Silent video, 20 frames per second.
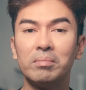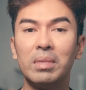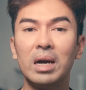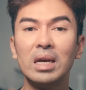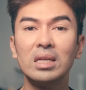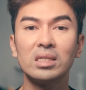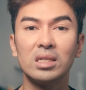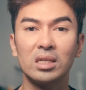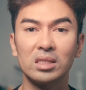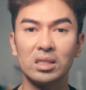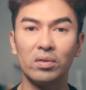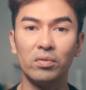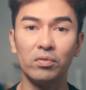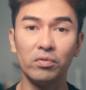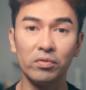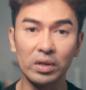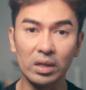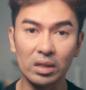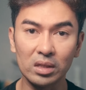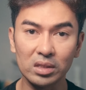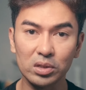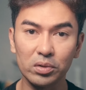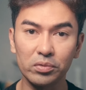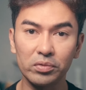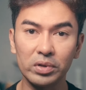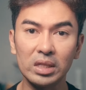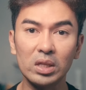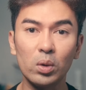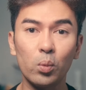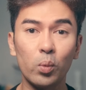my setup feels
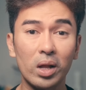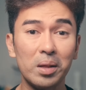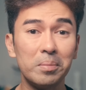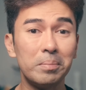really well